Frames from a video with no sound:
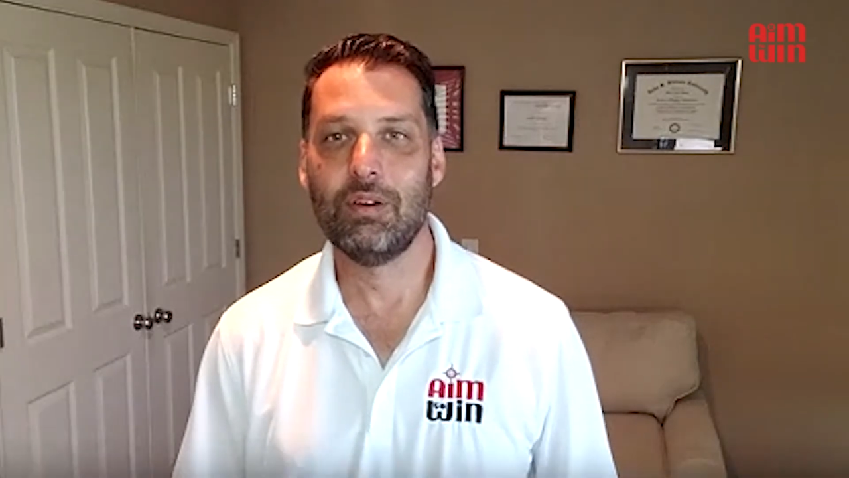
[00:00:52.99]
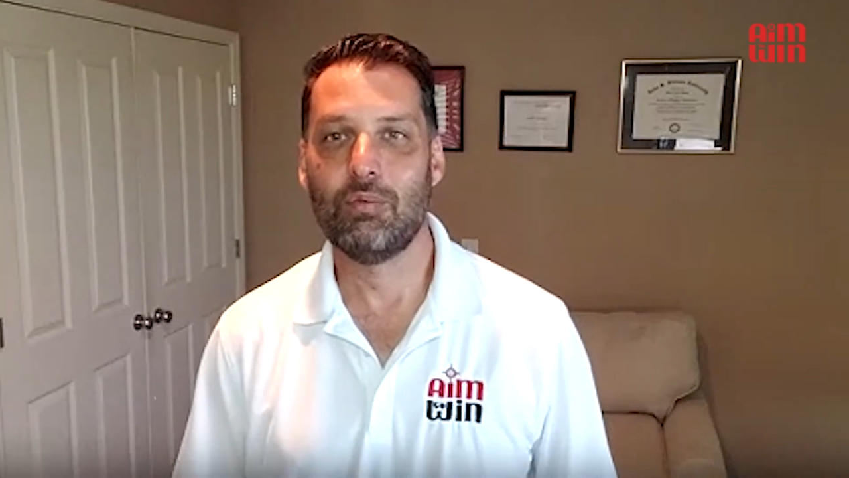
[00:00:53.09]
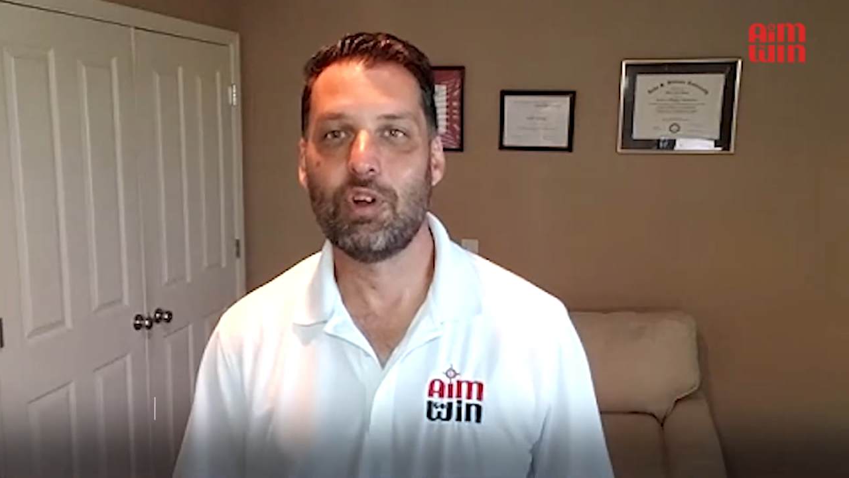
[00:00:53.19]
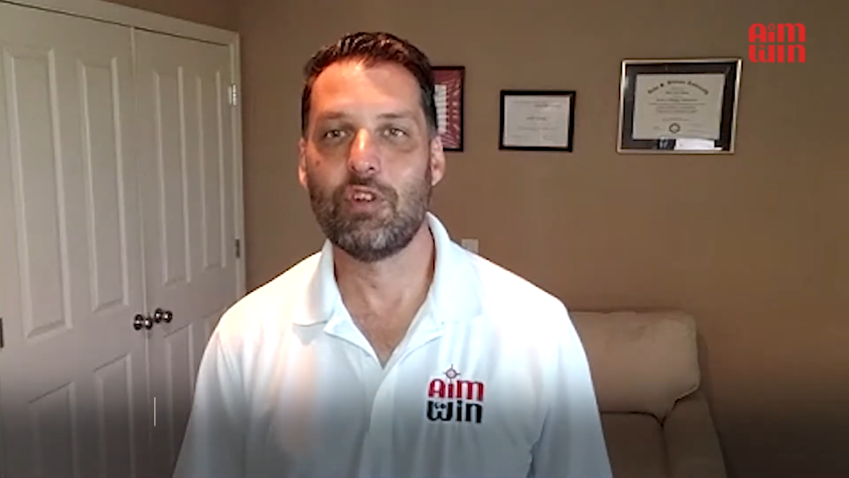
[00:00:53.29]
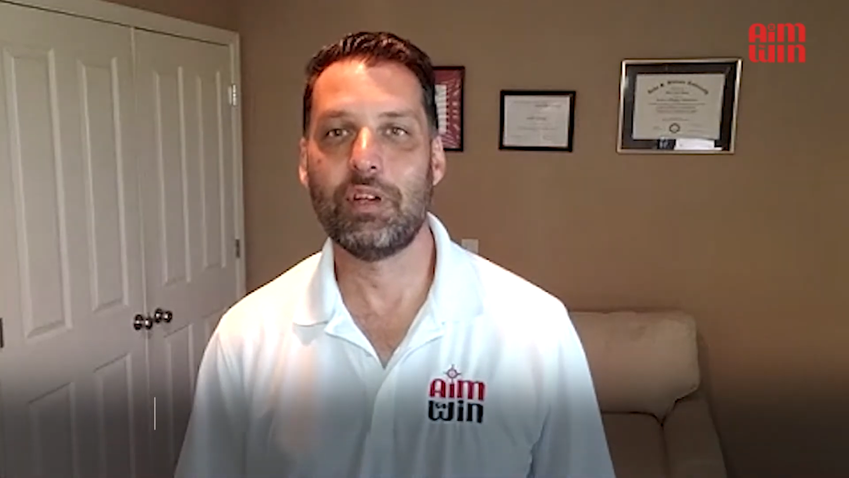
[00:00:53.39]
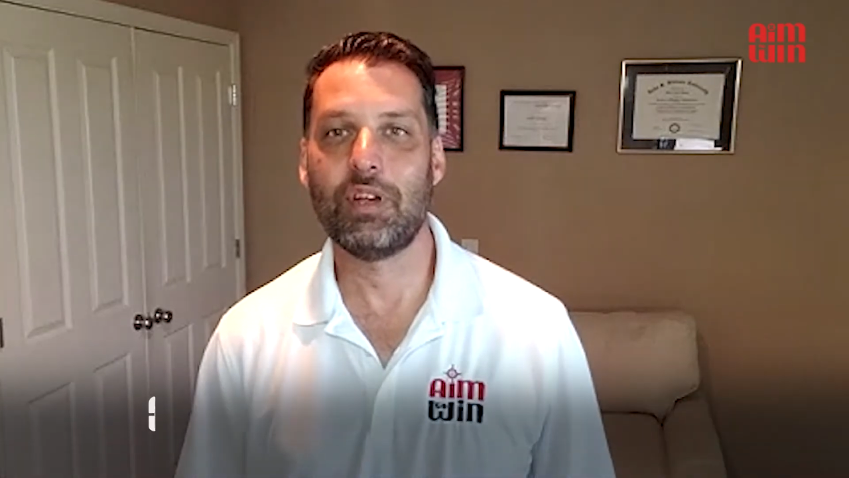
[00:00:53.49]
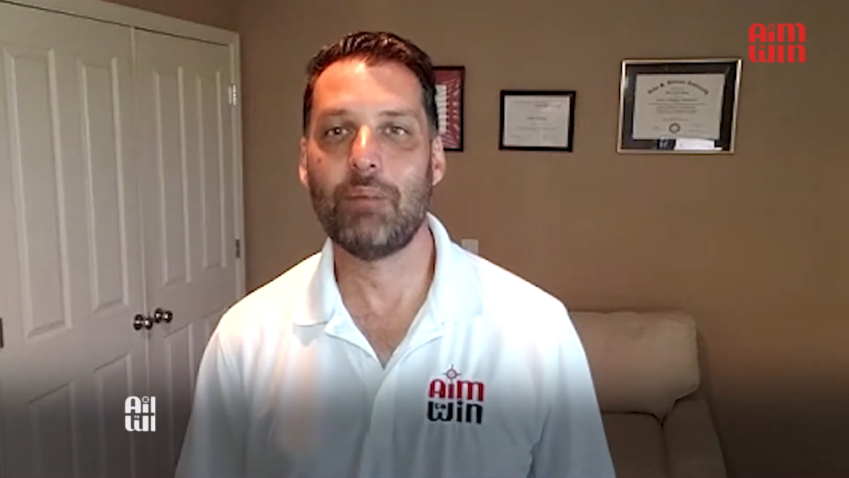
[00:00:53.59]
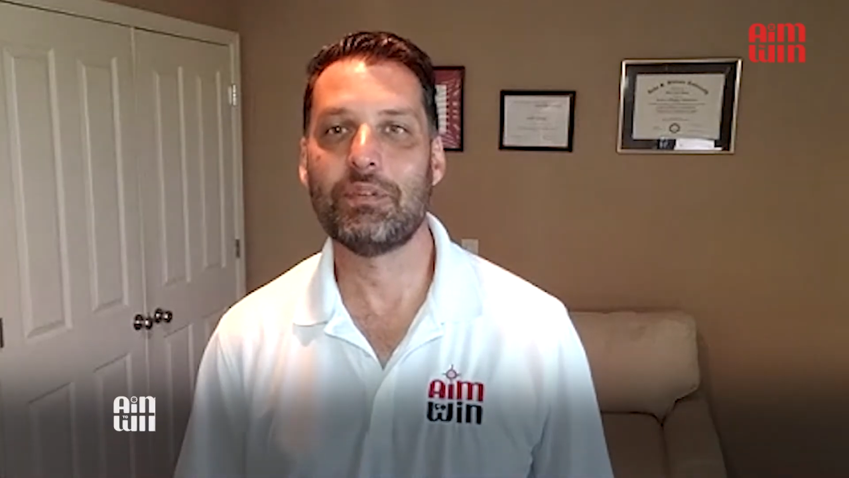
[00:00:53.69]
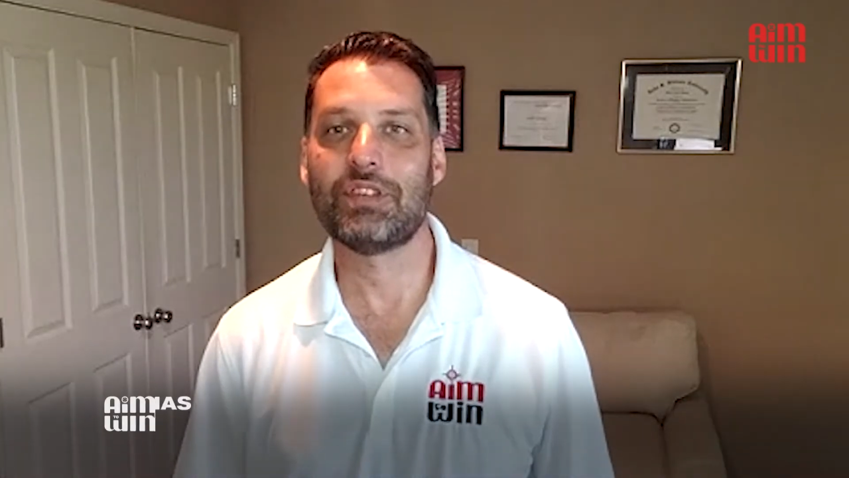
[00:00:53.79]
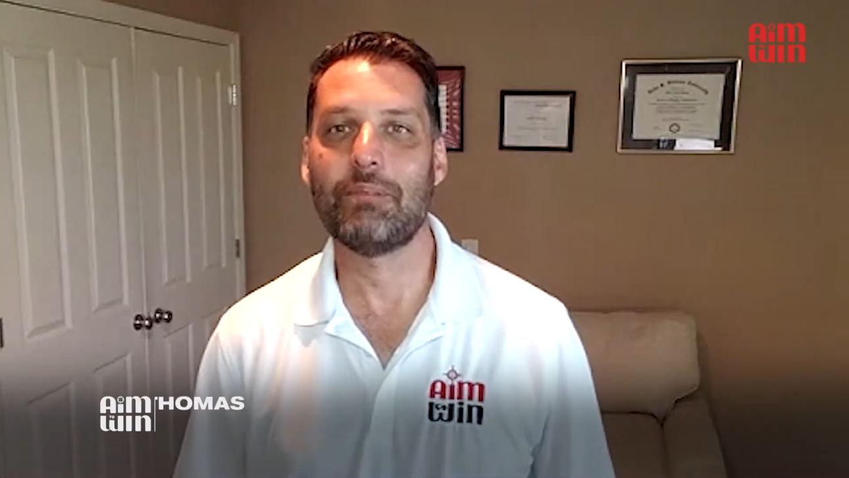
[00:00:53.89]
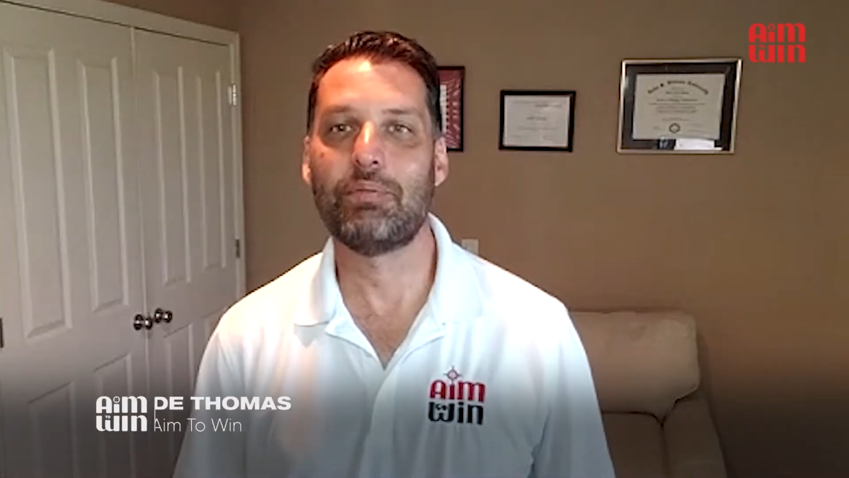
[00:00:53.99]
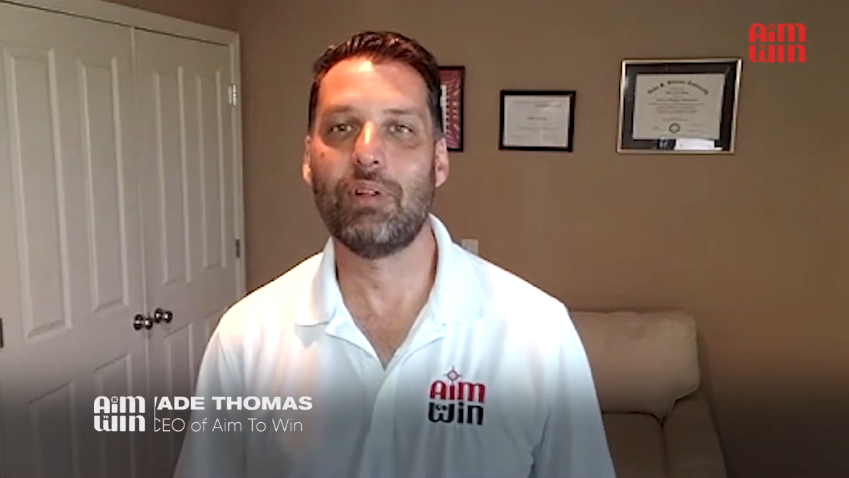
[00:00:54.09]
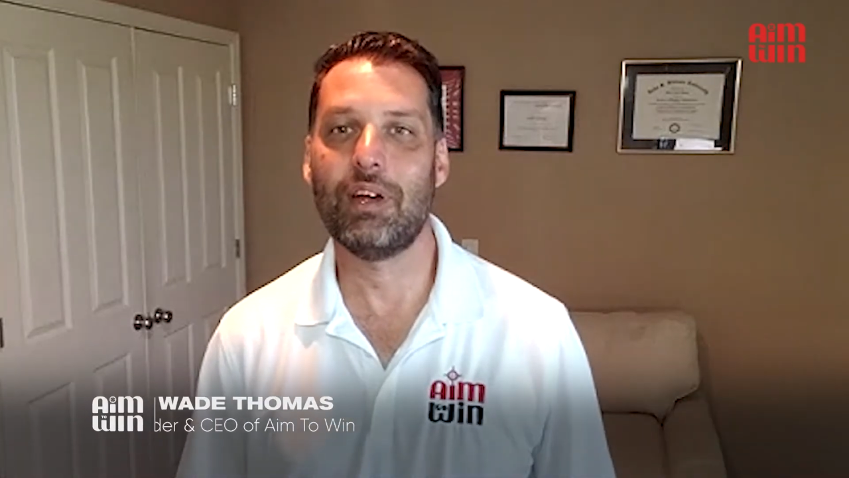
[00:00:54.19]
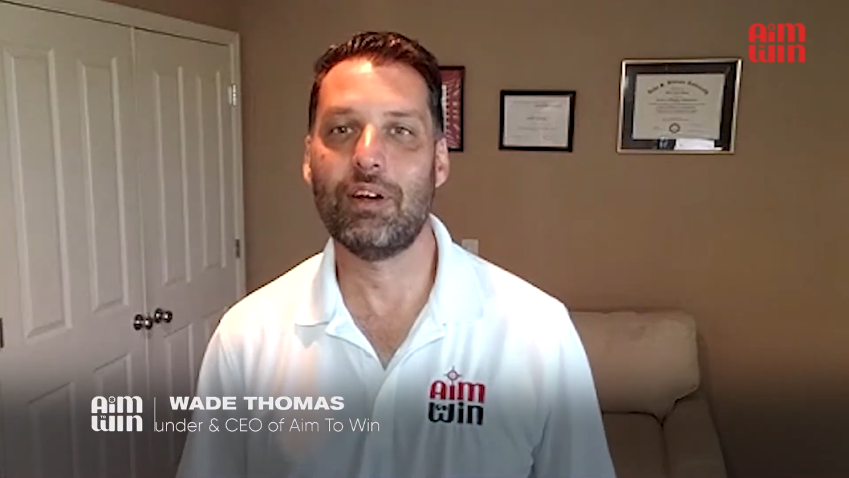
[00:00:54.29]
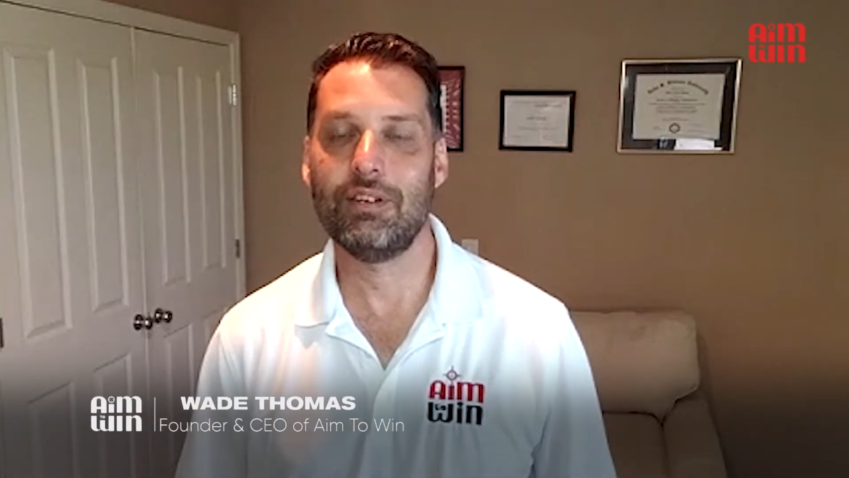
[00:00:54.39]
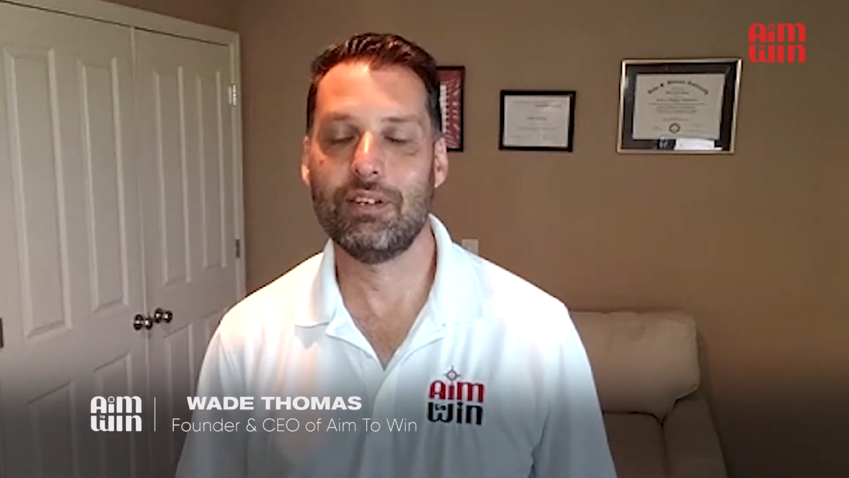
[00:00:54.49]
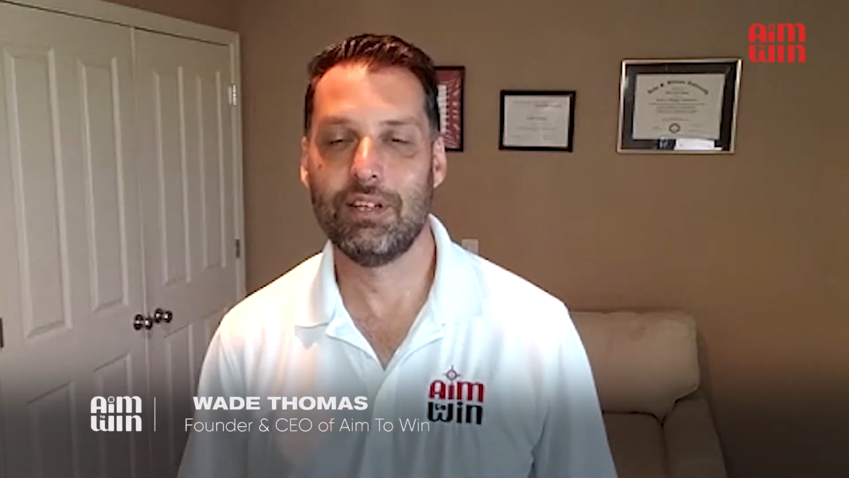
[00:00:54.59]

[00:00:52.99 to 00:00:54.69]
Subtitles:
would have become the same player